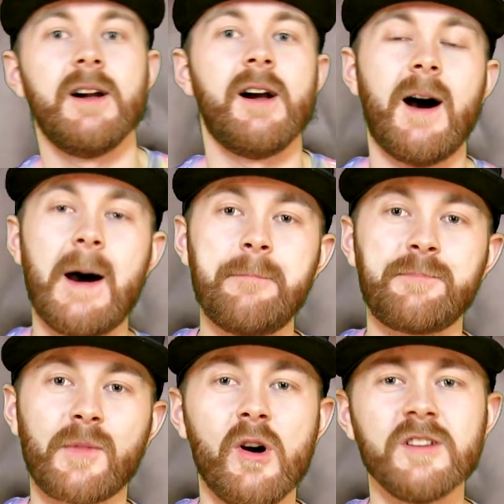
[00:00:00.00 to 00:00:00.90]

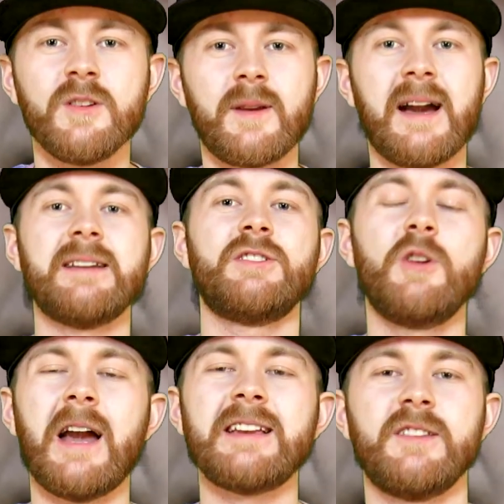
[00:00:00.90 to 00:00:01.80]
Also, guys, you
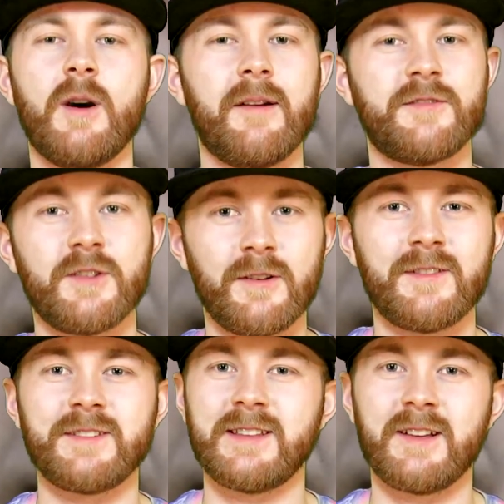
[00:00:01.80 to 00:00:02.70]
guys know I've started
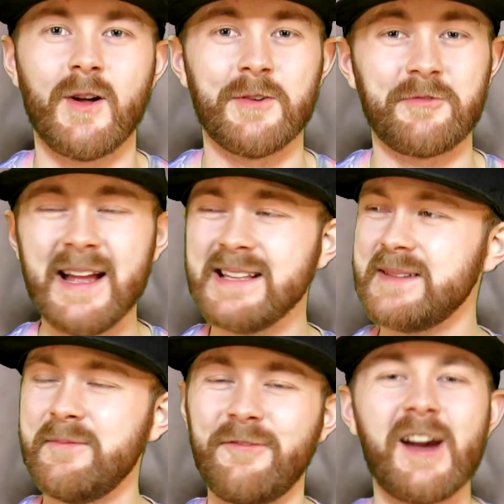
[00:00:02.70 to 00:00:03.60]
this thing called
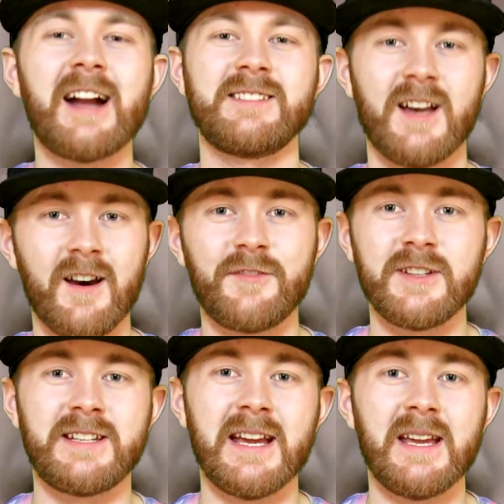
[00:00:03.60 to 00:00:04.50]
Random Fact of the
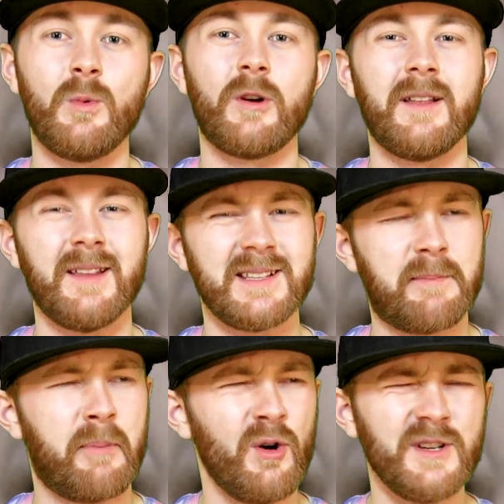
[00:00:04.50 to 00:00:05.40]
Day, where I like to
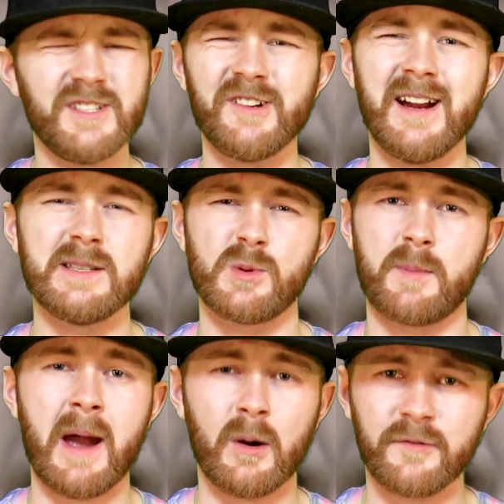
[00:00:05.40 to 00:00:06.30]
poison your heads with
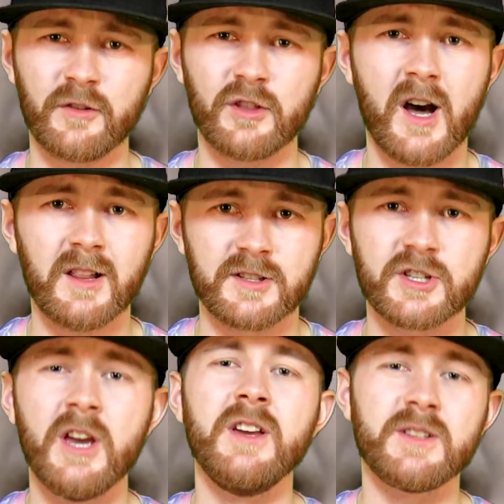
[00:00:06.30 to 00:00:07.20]
powerful
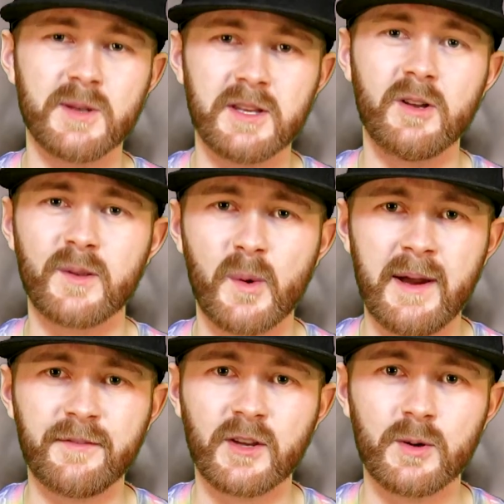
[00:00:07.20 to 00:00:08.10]
knowledge so that y'all don't
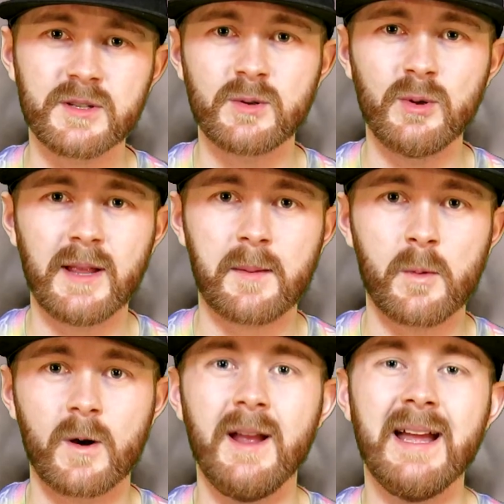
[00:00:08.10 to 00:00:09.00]
have to go to school
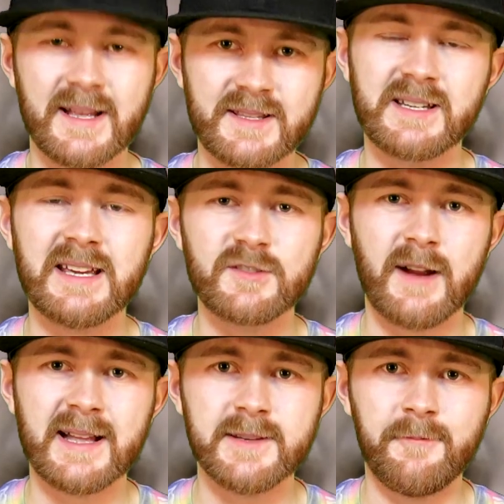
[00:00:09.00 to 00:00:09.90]
anymore. And today's
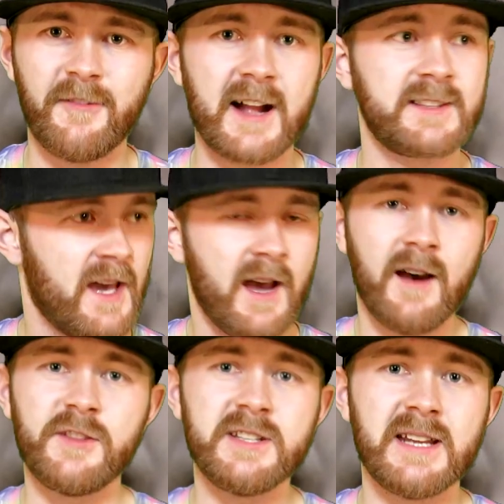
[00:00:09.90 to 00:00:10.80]
Random Fact
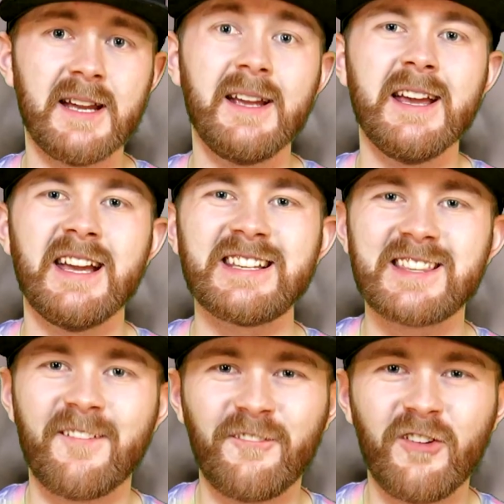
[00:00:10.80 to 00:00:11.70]
of the Day is the